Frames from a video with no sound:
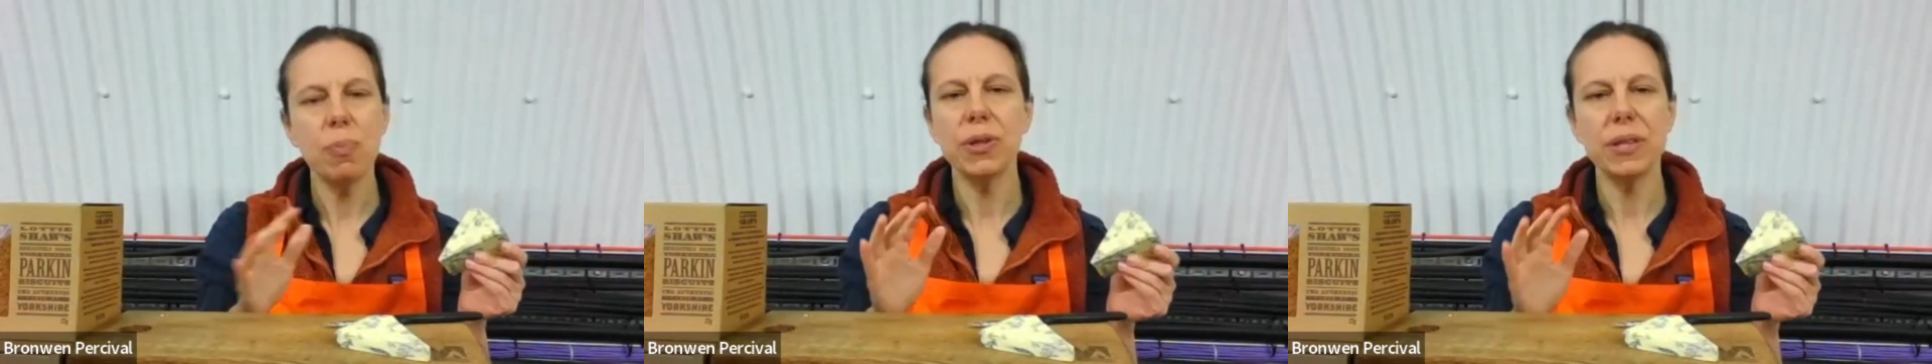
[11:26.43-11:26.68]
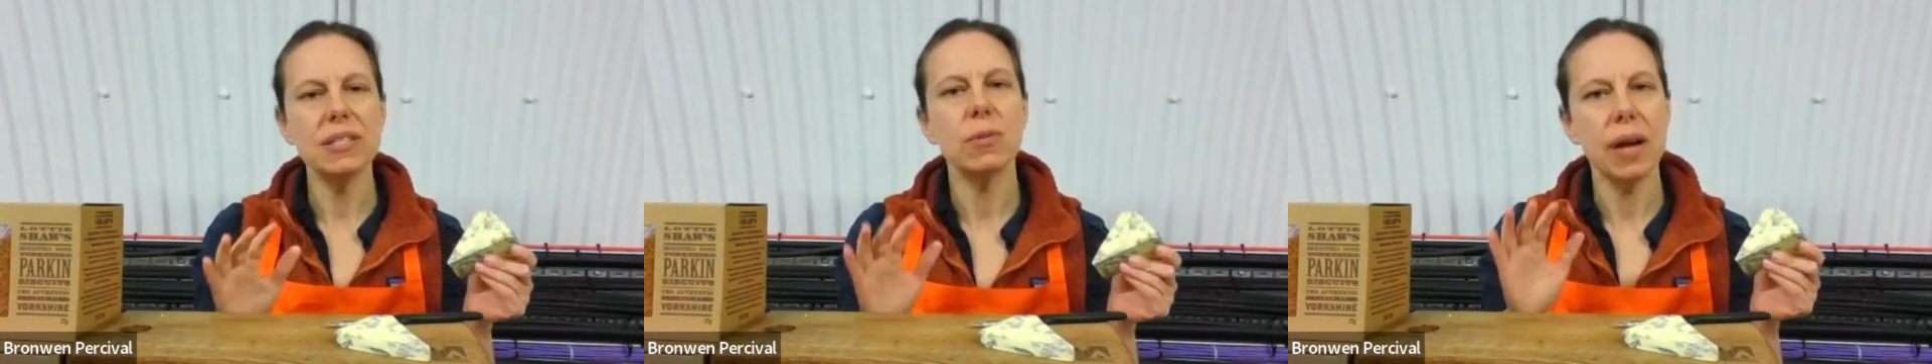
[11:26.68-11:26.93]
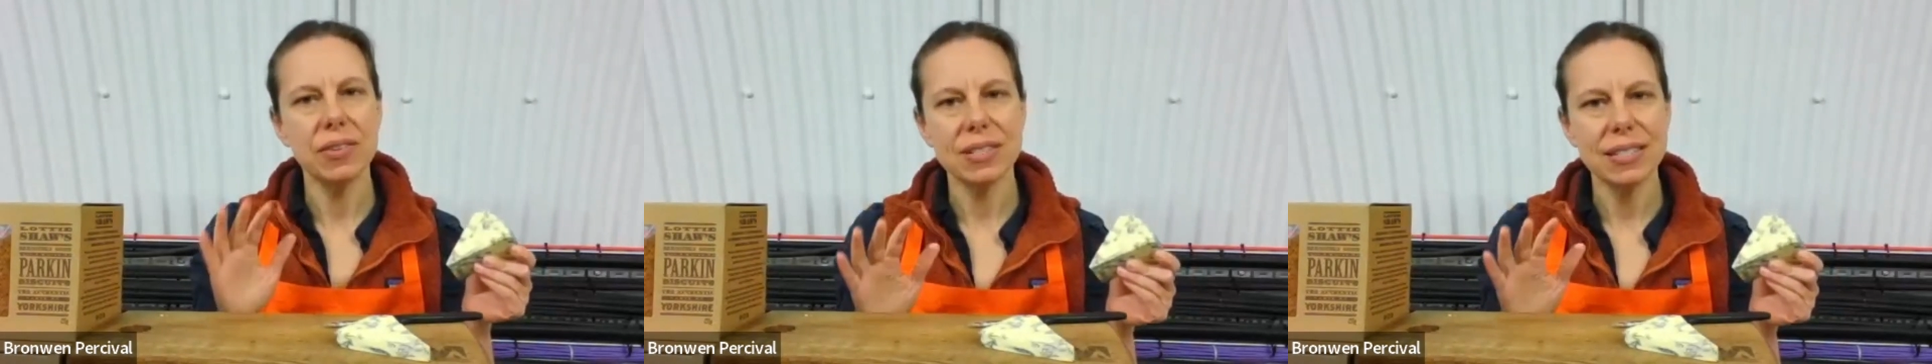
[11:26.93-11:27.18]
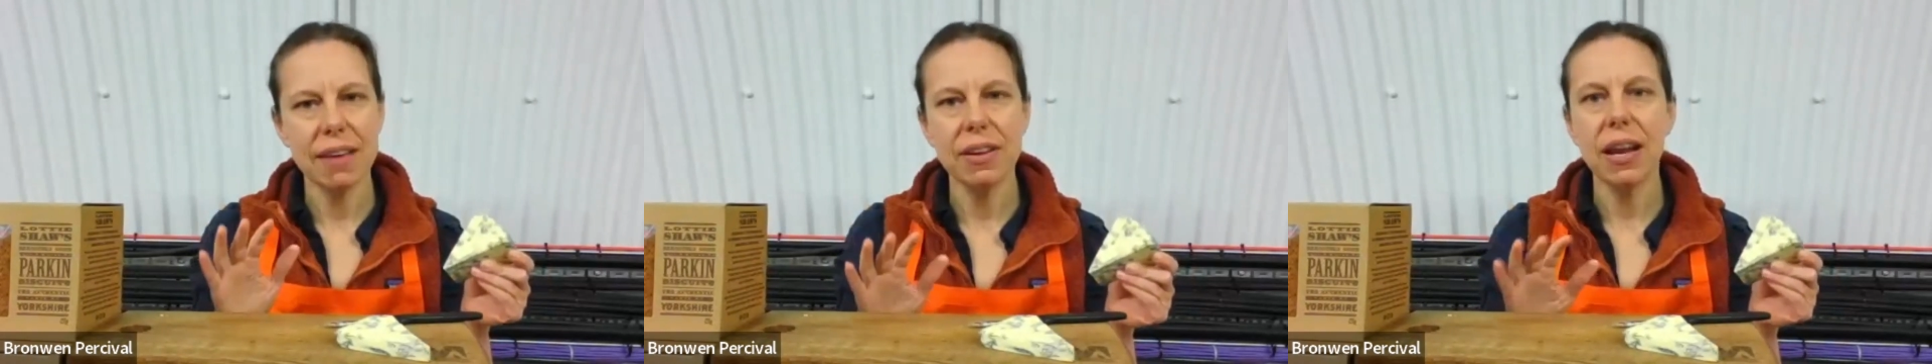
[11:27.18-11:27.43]
put this around a
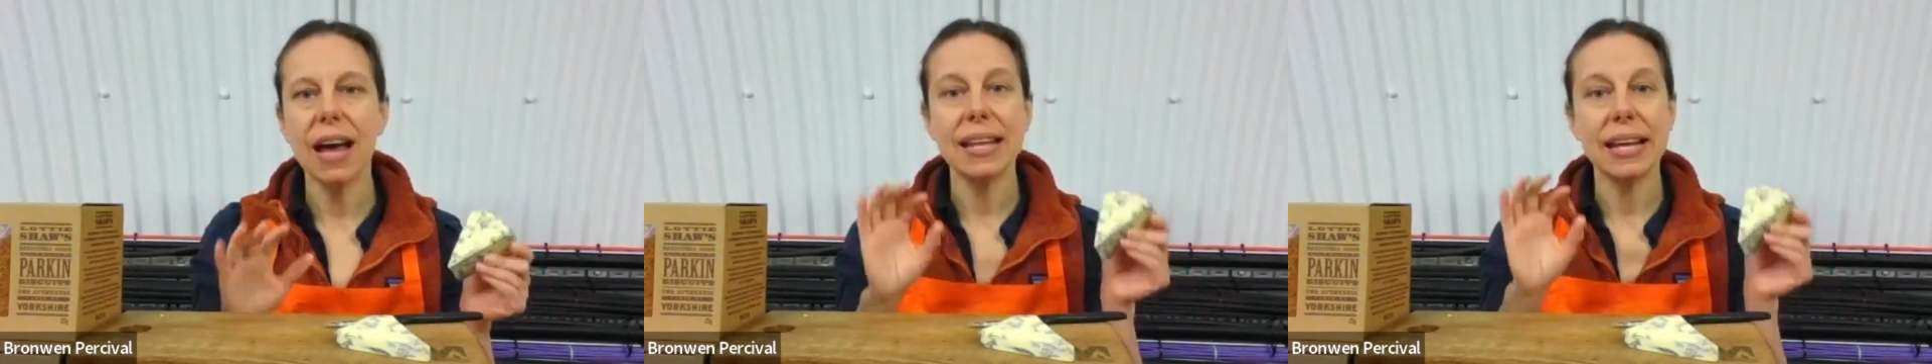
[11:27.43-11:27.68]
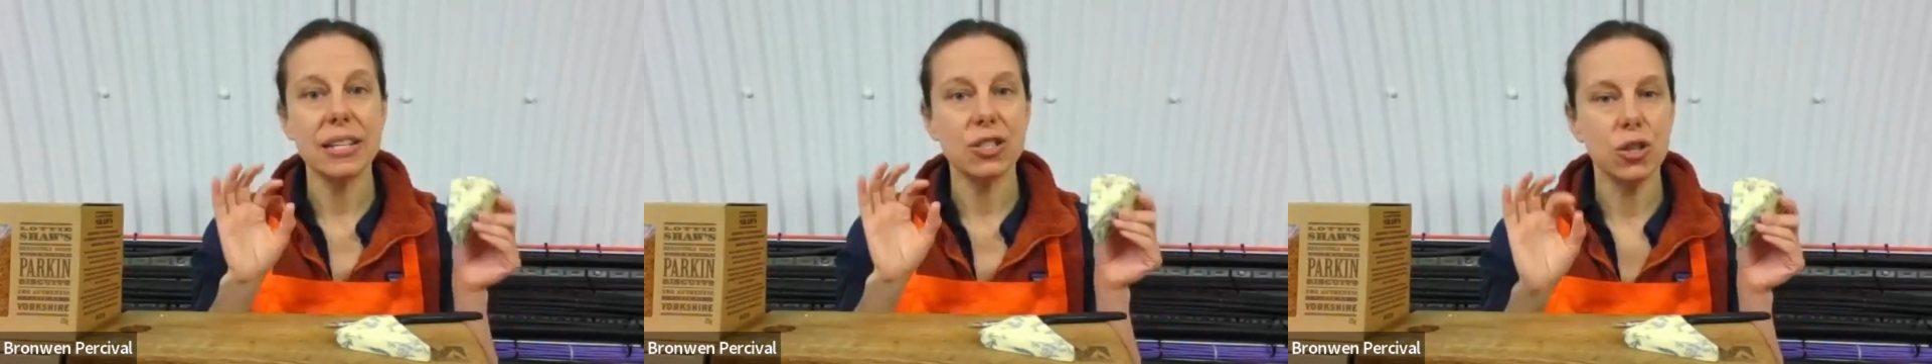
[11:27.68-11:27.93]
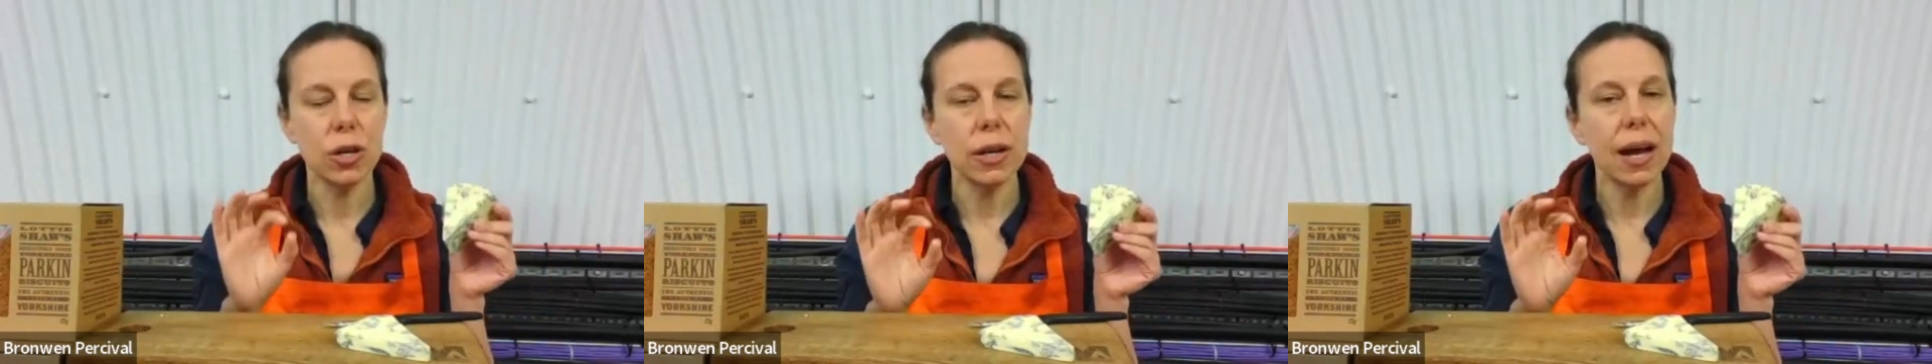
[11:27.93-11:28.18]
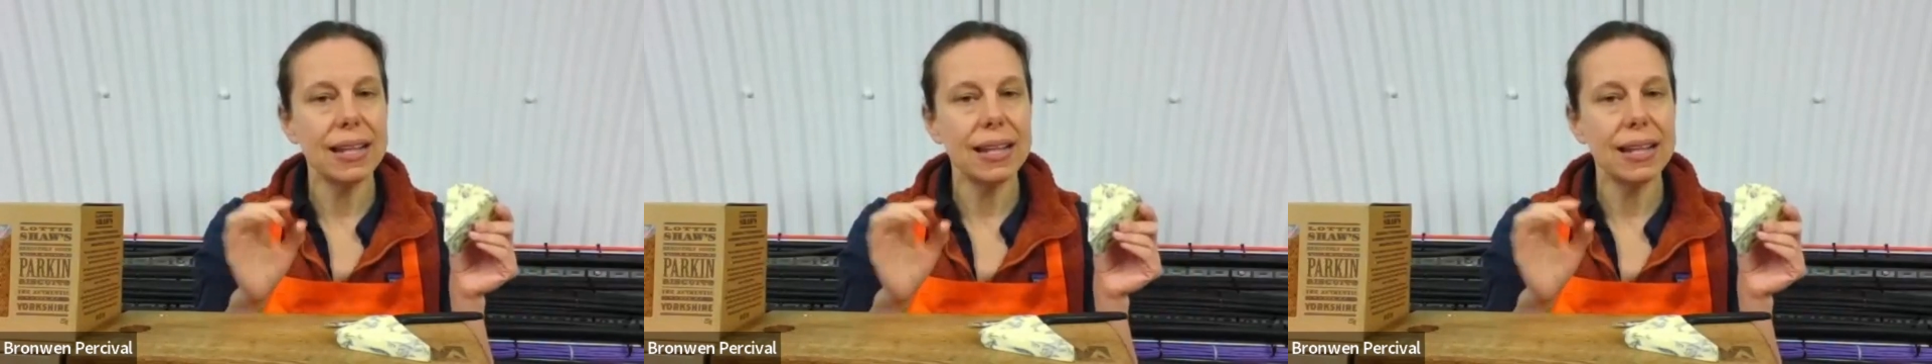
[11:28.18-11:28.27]
7. I think it's good.